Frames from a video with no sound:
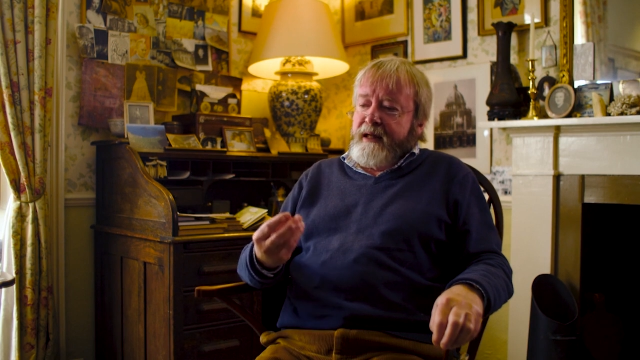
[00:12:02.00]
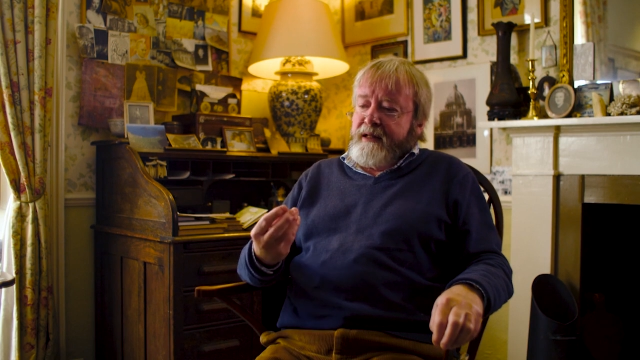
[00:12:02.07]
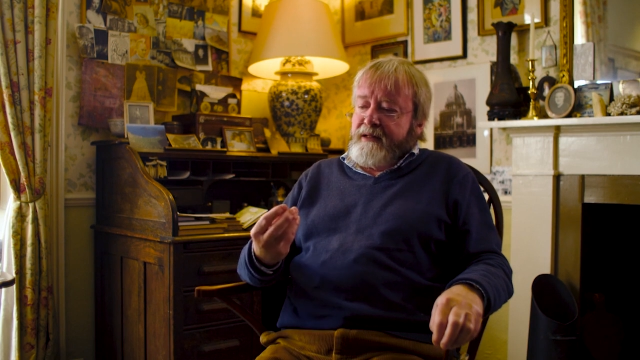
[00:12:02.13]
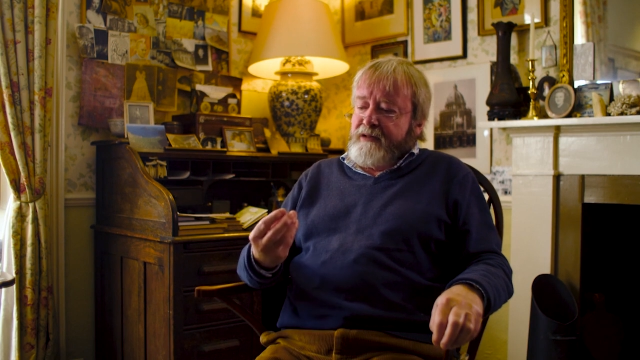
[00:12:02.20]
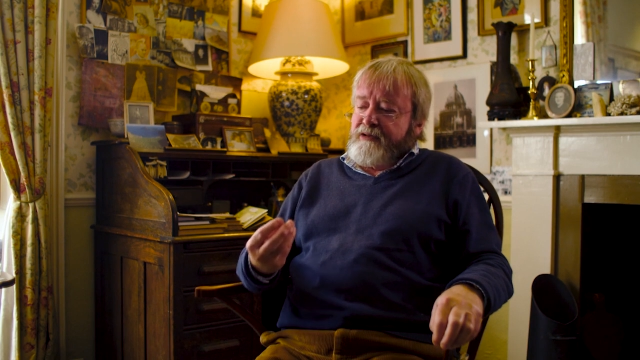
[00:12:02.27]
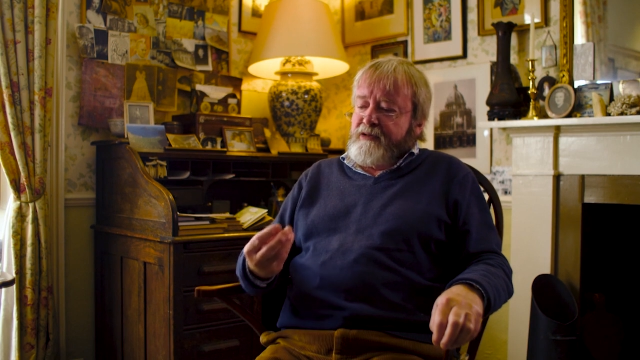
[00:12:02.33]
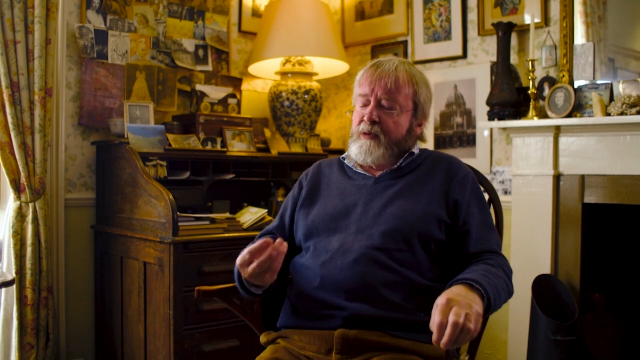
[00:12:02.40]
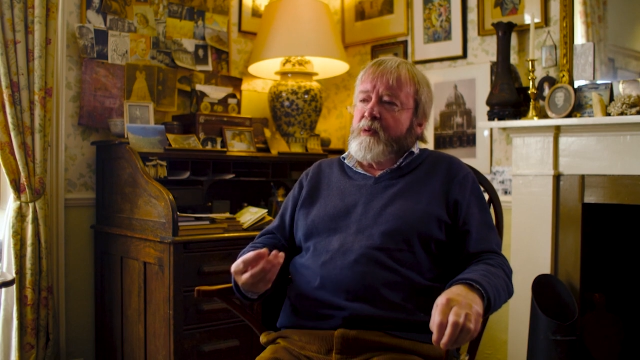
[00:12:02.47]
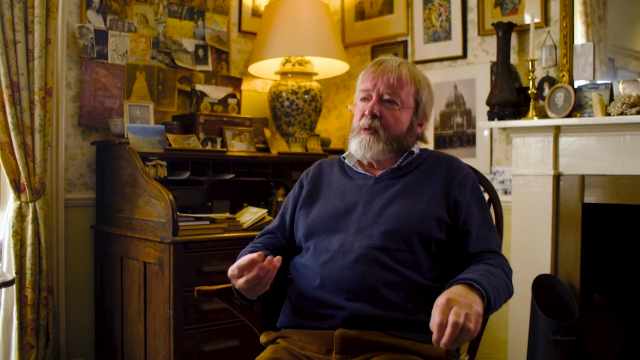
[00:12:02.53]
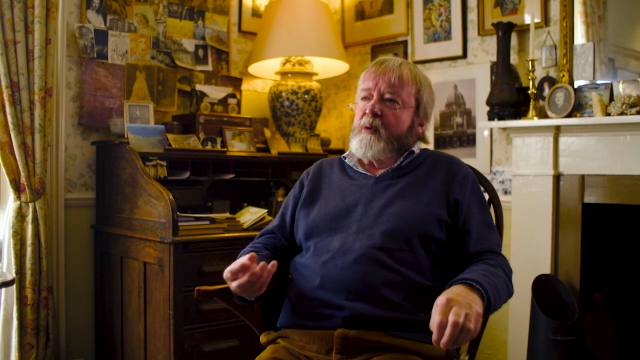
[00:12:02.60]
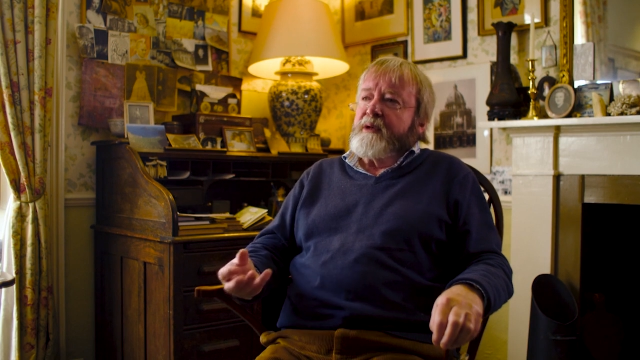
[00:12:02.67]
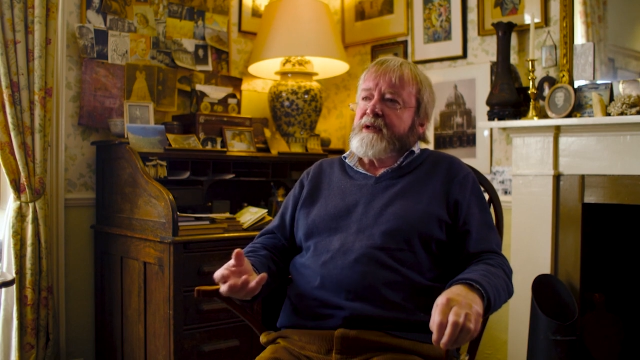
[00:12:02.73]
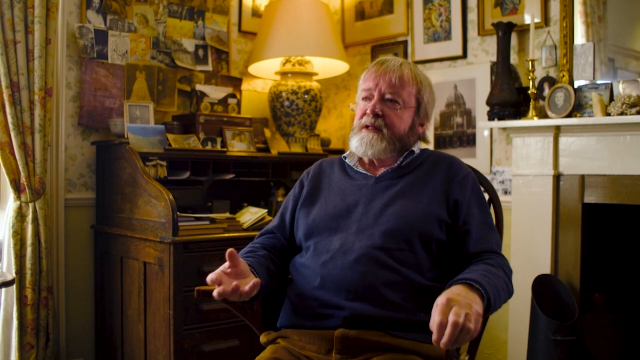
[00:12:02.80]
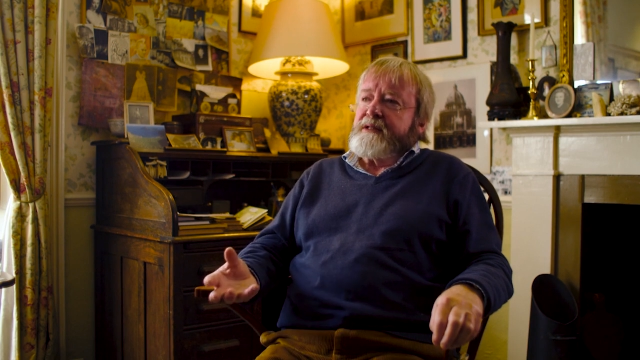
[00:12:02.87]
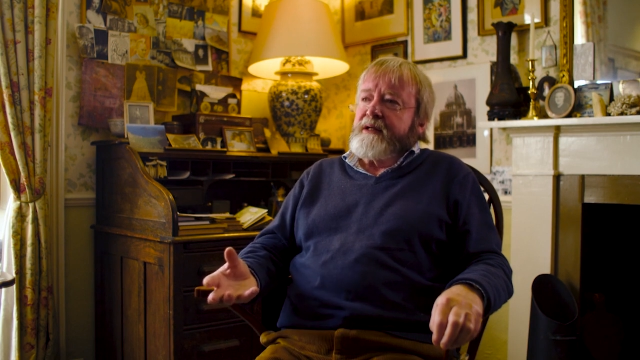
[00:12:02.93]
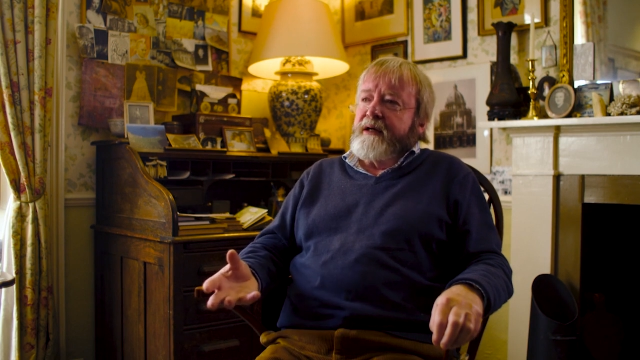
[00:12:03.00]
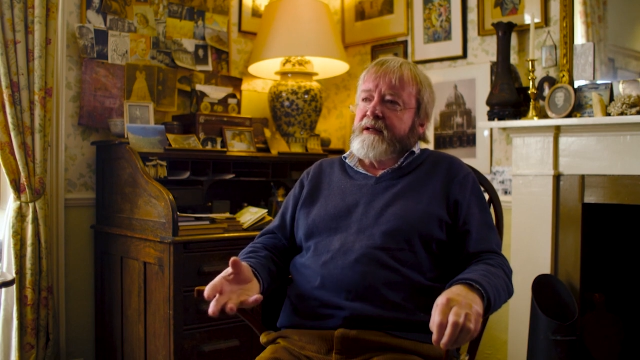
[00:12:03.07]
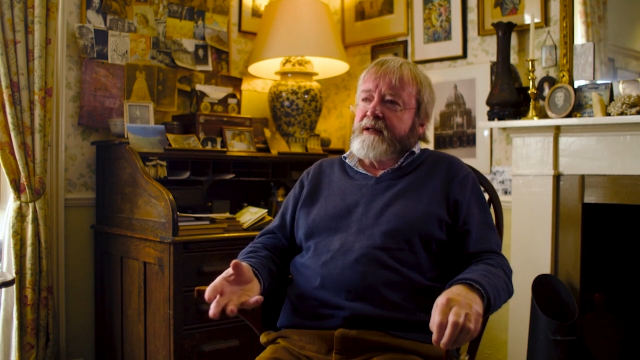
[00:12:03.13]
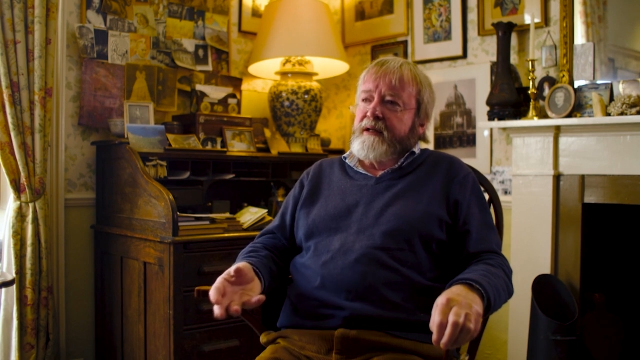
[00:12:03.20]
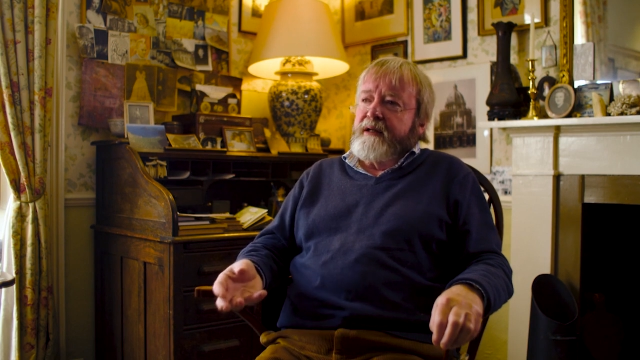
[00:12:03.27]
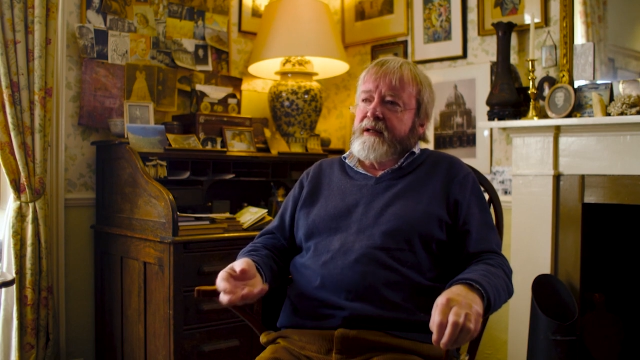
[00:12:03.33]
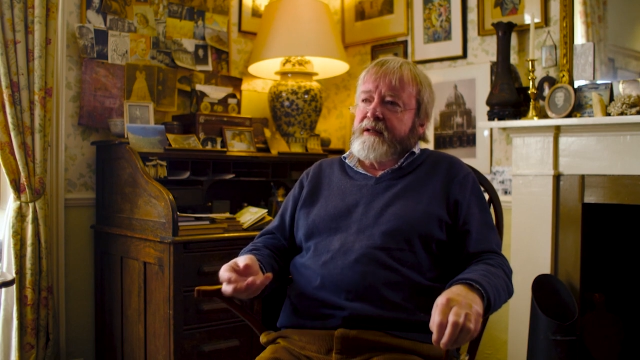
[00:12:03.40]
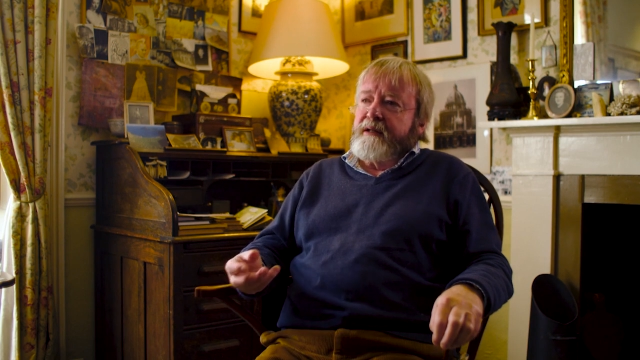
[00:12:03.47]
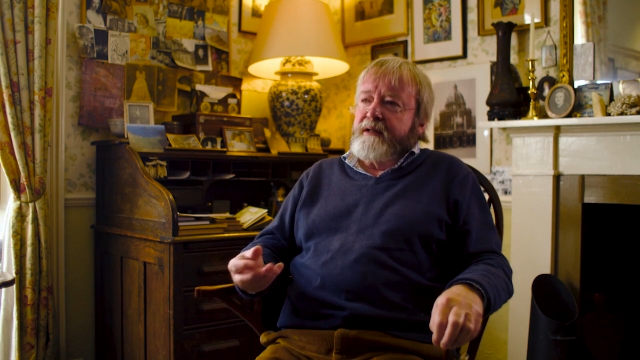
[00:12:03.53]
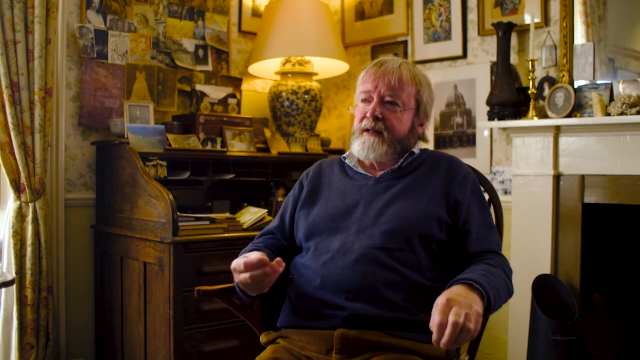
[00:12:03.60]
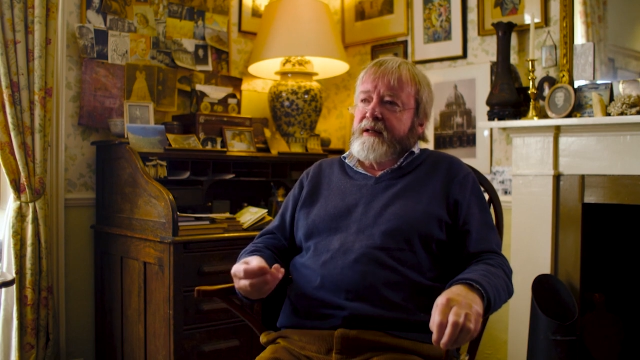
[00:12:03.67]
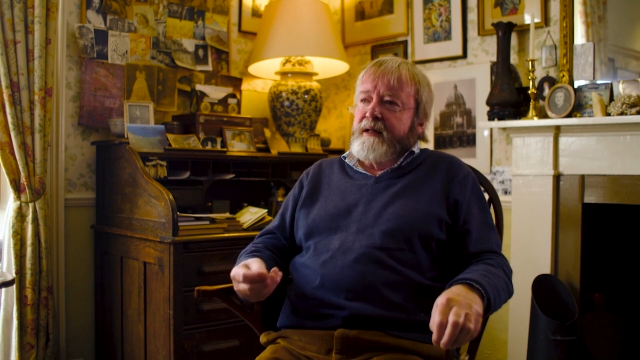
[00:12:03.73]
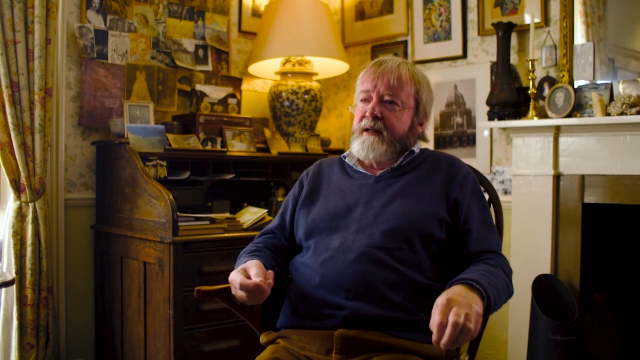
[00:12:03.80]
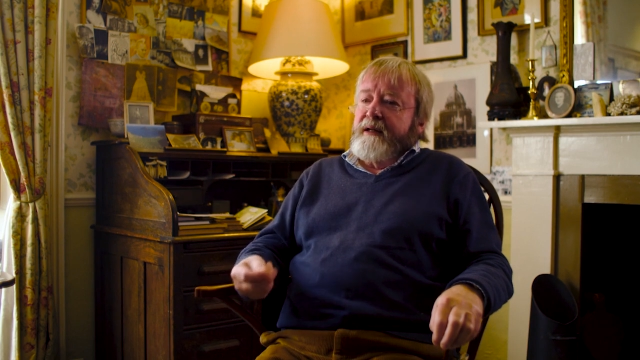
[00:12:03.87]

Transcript: at its core this idea that